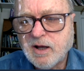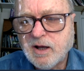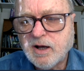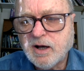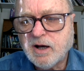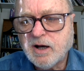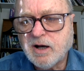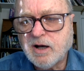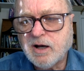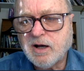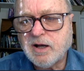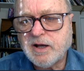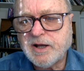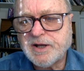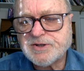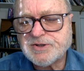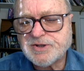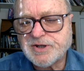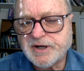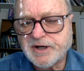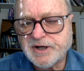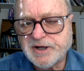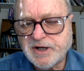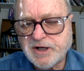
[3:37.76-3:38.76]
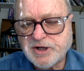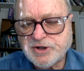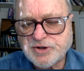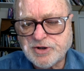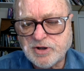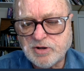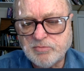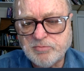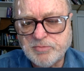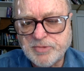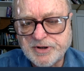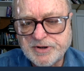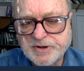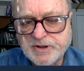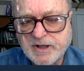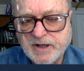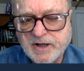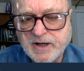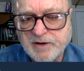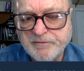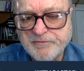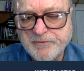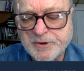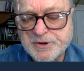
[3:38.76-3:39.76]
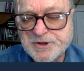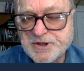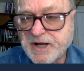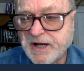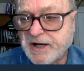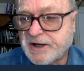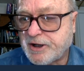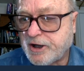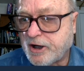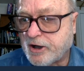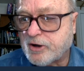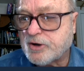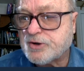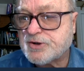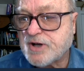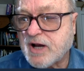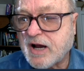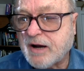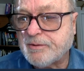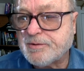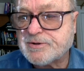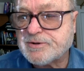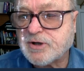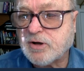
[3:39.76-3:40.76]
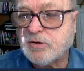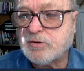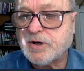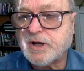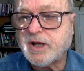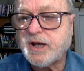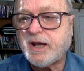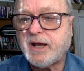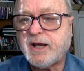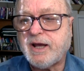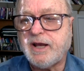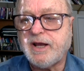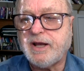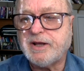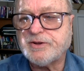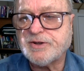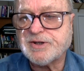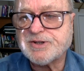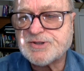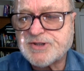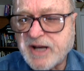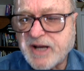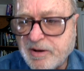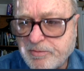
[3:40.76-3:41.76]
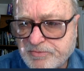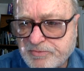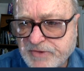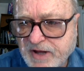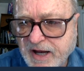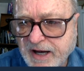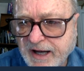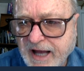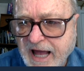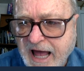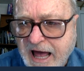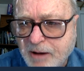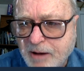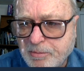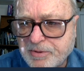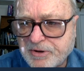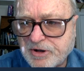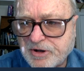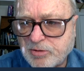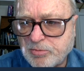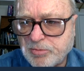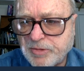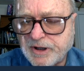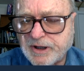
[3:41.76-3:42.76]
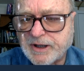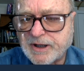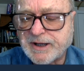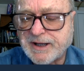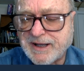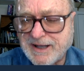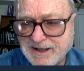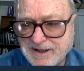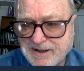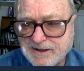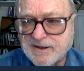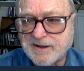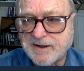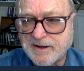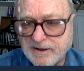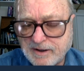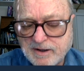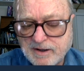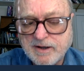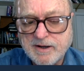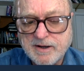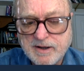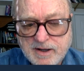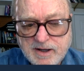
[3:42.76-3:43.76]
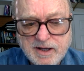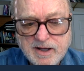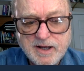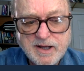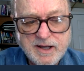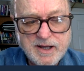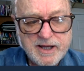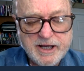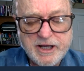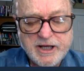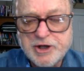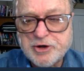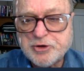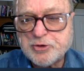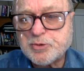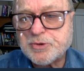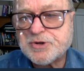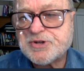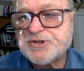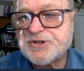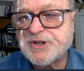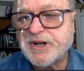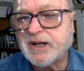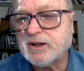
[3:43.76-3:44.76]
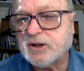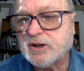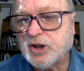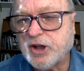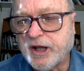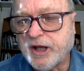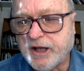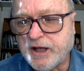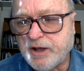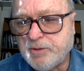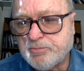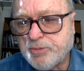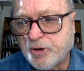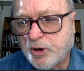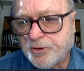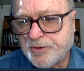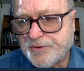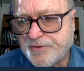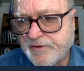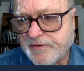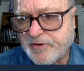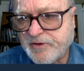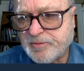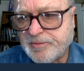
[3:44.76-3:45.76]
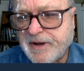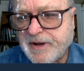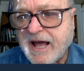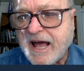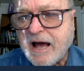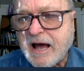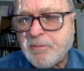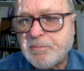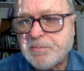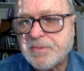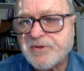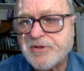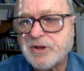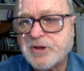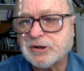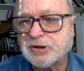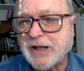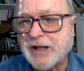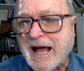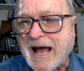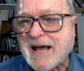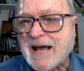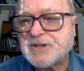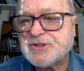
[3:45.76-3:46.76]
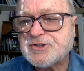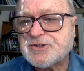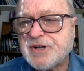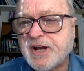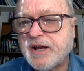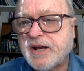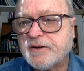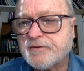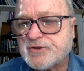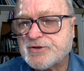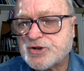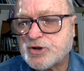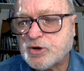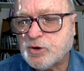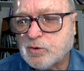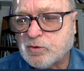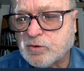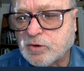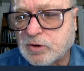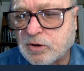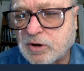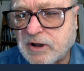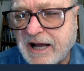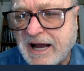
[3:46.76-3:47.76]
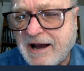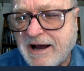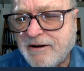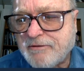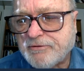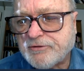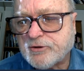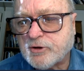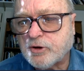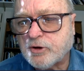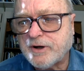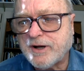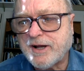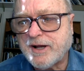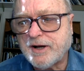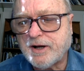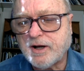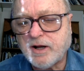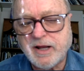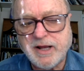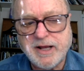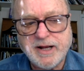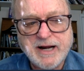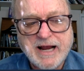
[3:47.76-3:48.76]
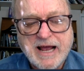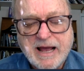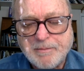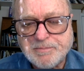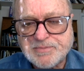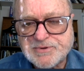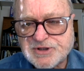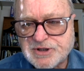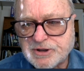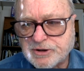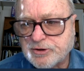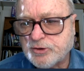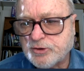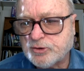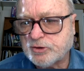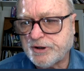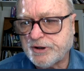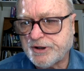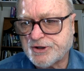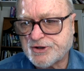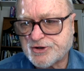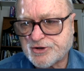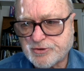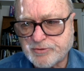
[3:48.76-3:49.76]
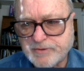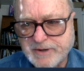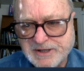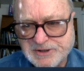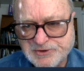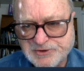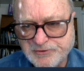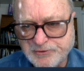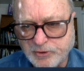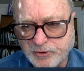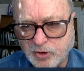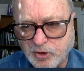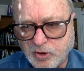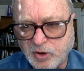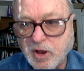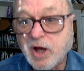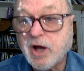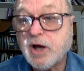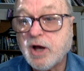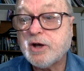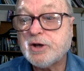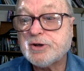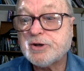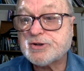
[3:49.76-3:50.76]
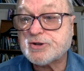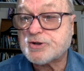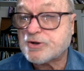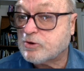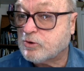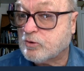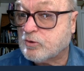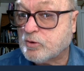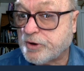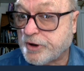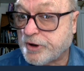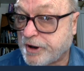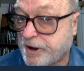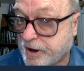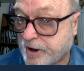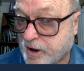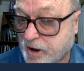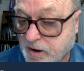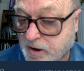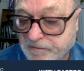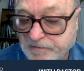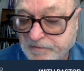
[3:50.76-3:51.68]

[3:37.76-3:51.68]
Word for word: Mm-hmm. Uh, it's an addition. But then for ten years, I was okay. And the same thing happened to me again. Interestingly, both of them happened the last day of school after a, an absolutely stressful school year.